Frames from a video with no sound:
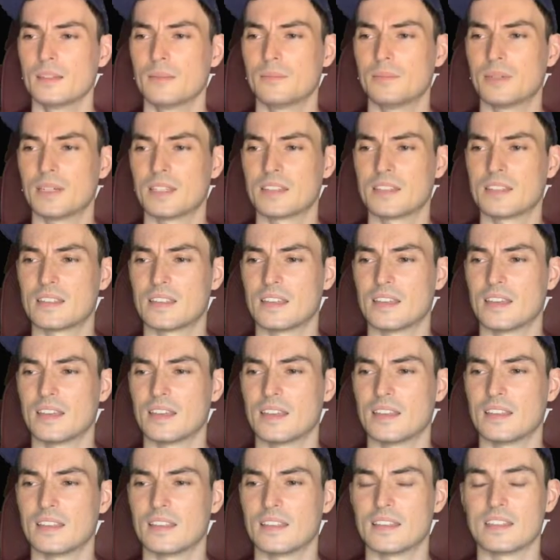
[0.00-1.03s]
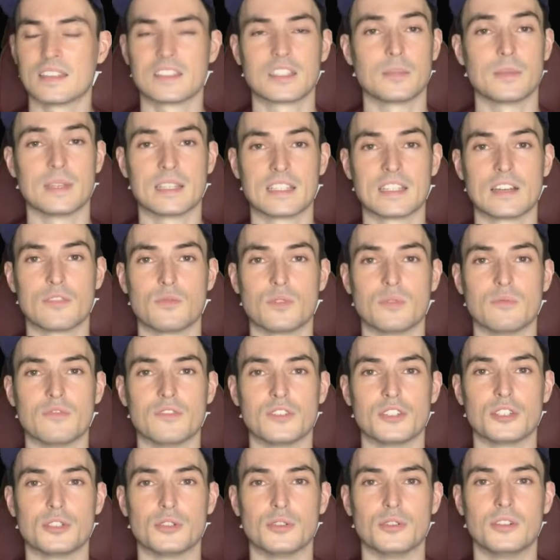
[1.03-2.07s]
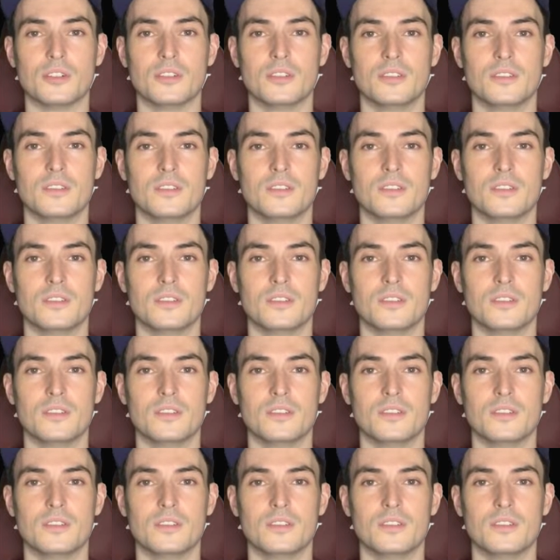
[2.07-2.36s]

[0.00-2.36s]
But uh, it's going to be a tough one for sure.